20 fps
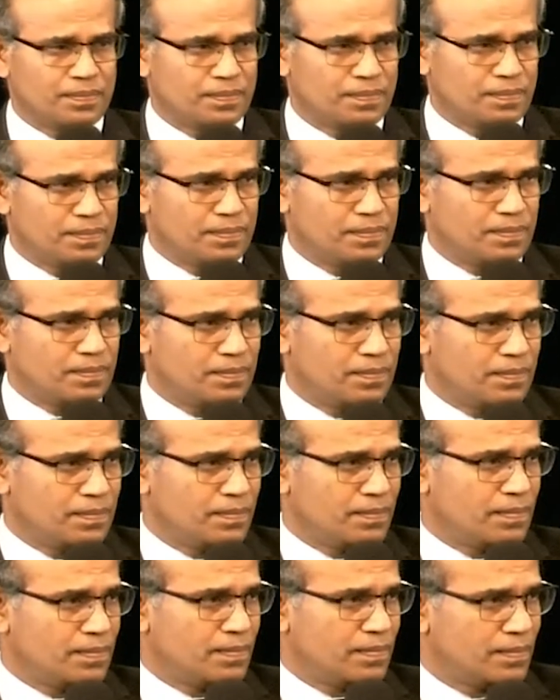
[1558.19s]

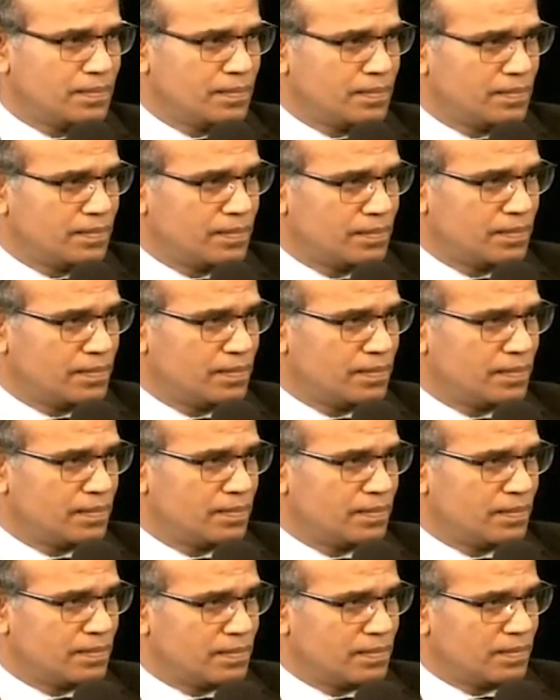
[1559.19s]

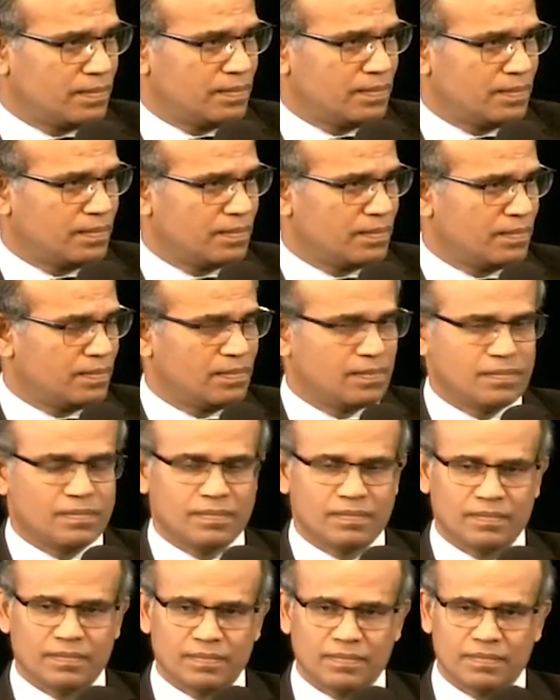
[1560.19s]

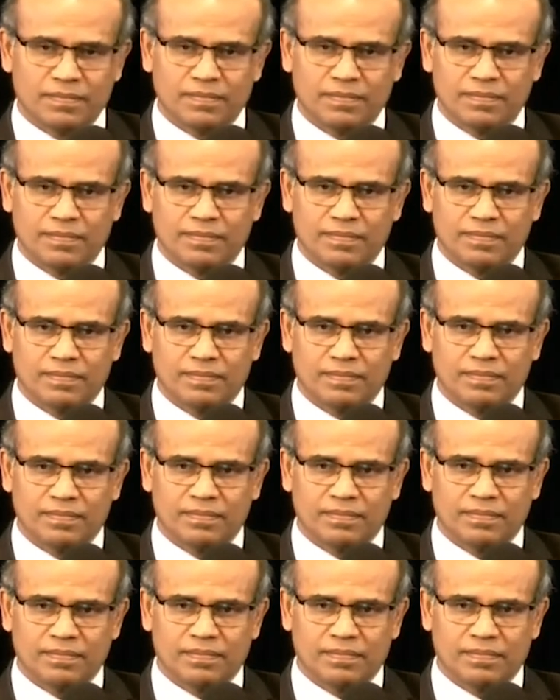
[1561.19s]
No one is speaking in this clip.